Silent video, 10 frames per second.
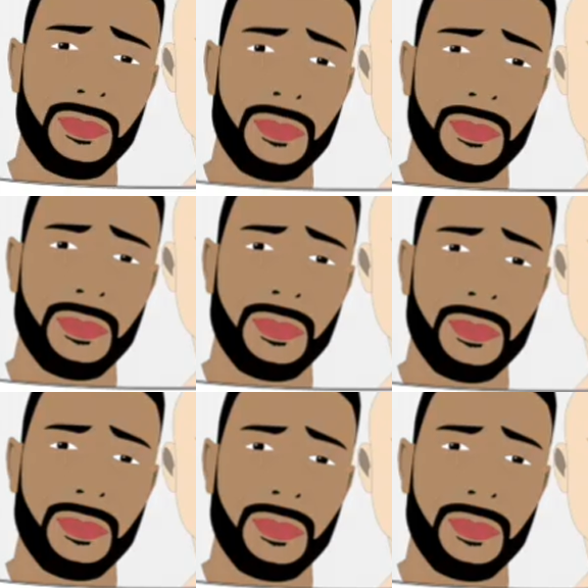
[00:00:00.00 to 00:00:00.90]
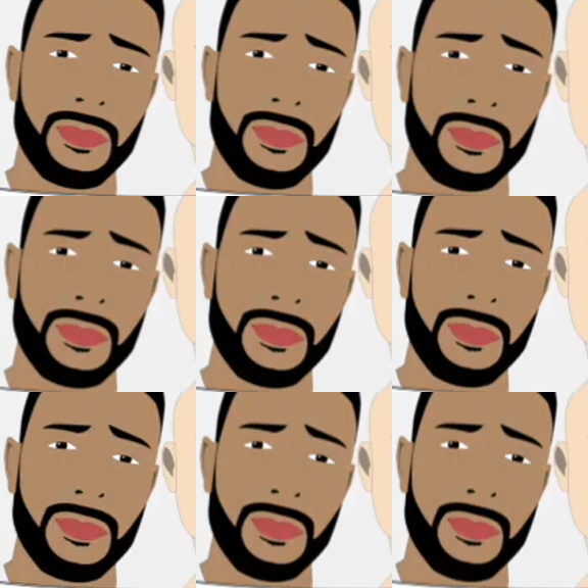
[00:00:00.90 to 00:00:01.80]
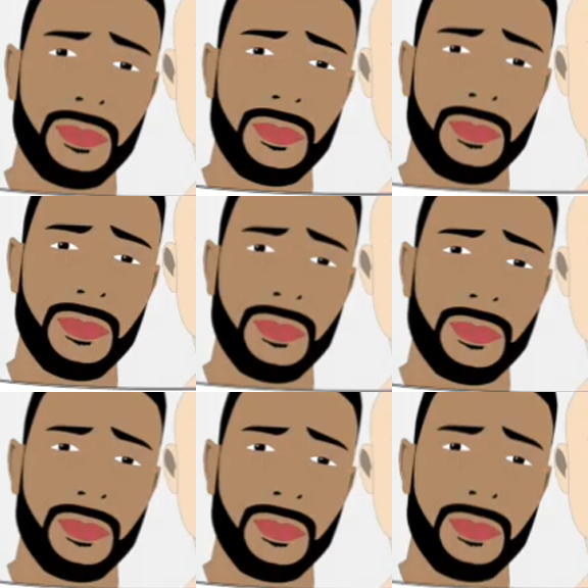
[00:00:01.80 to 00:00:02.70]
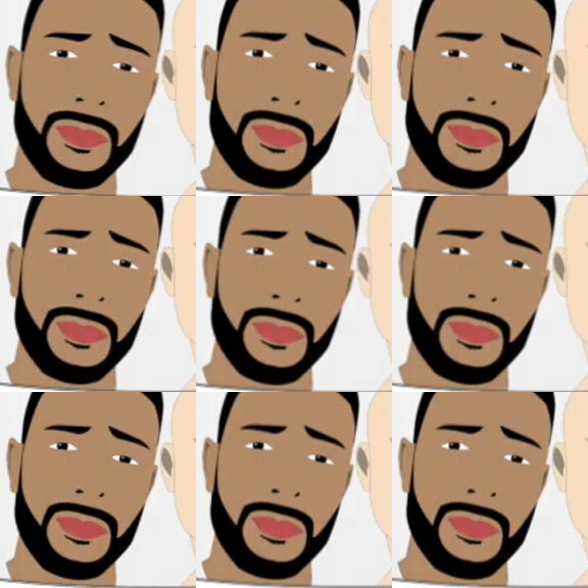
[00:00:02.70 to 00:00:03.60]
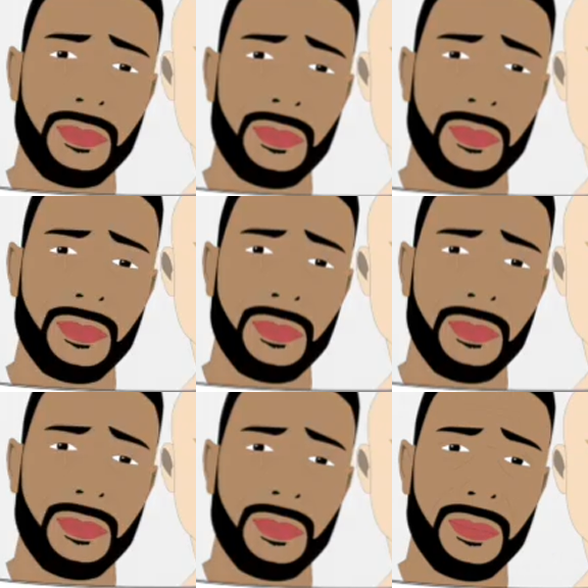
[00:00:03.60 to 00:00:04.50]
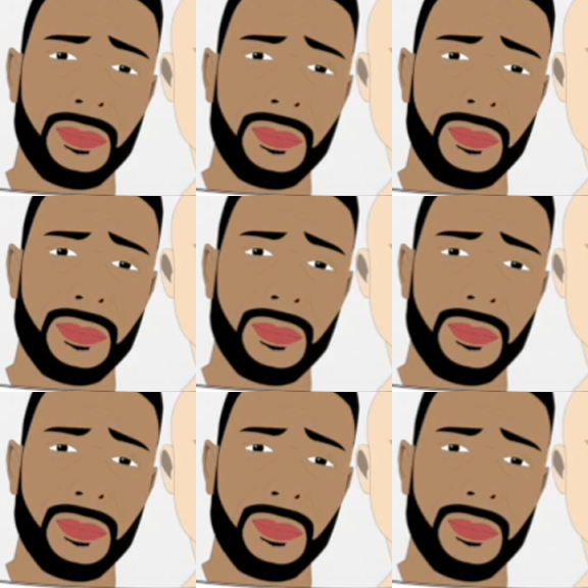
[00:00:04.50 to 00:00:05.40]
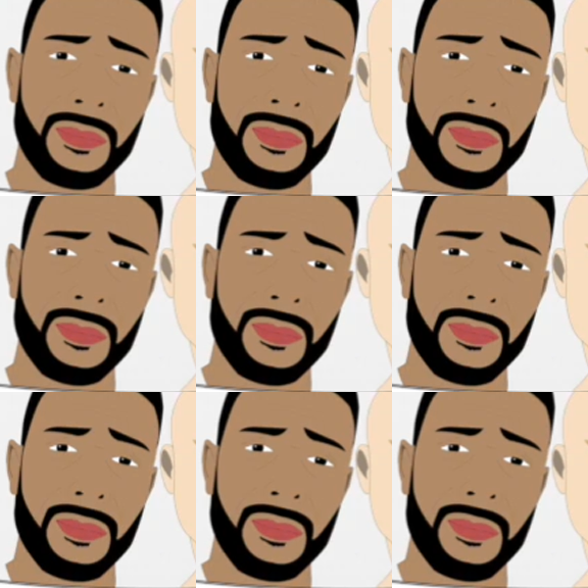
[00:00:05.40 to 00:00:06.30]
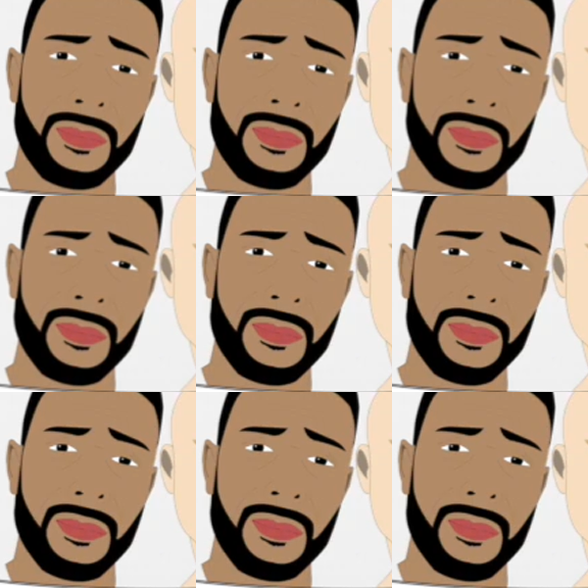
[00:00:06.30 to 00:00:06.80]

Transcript: (not speaking)